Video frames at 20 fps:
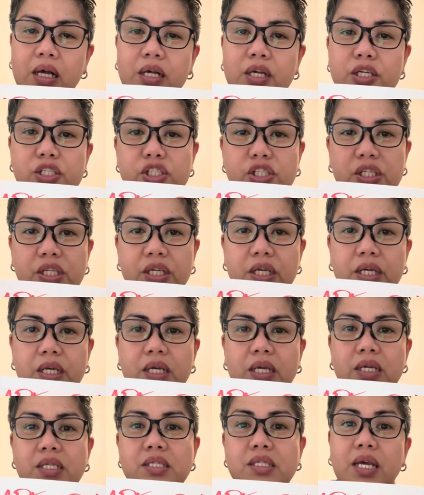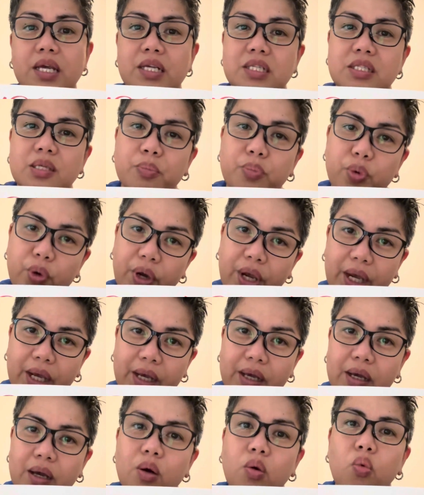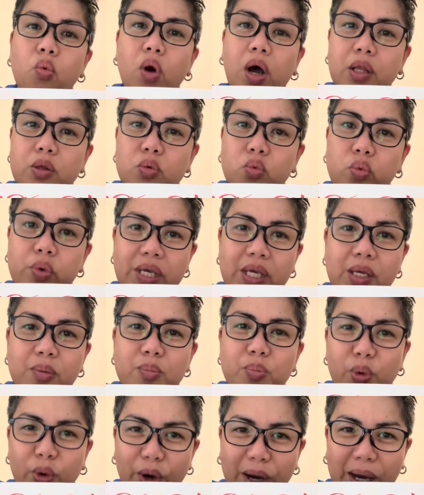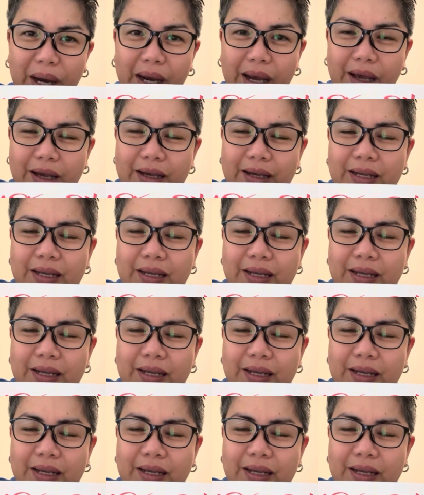she takes a break, 1 week break.